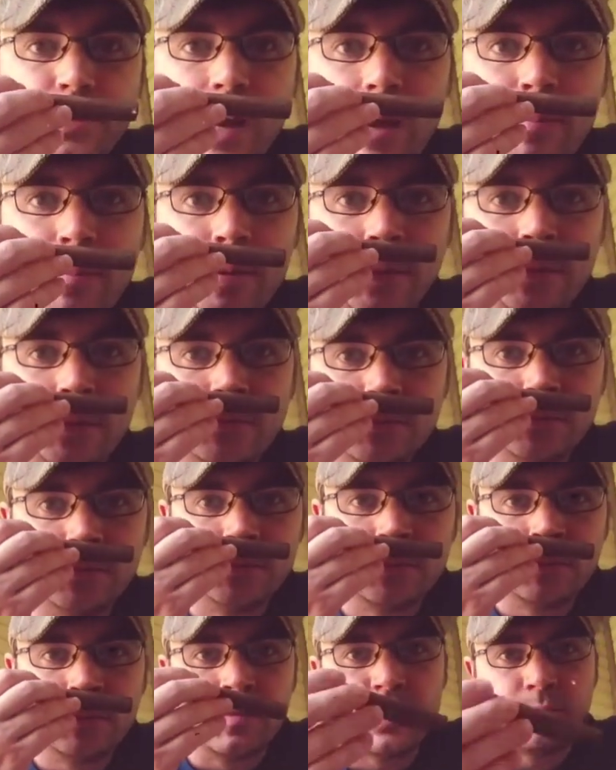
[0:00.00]
wrapper
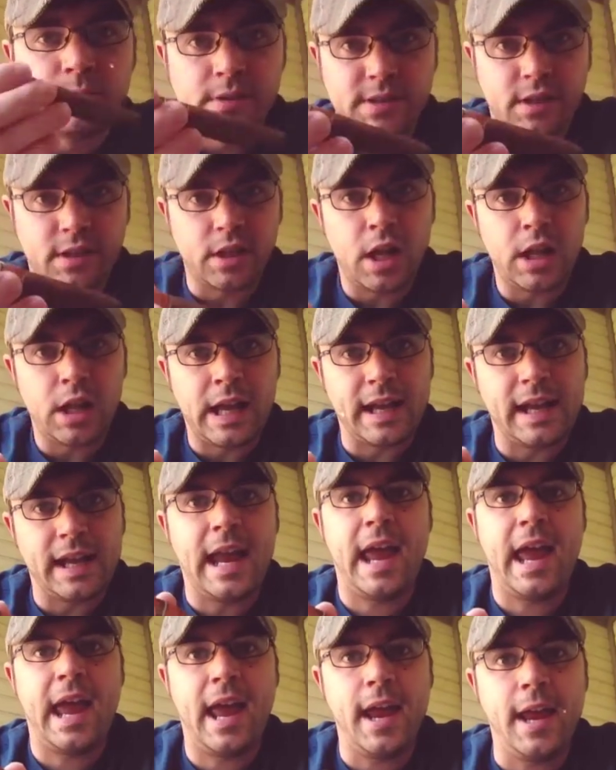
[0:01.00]
smells a lot like
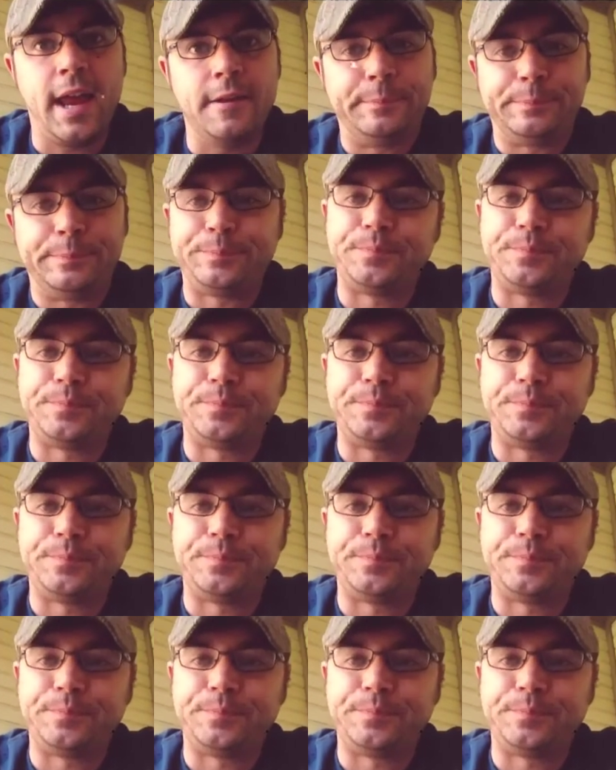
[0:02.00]
hay.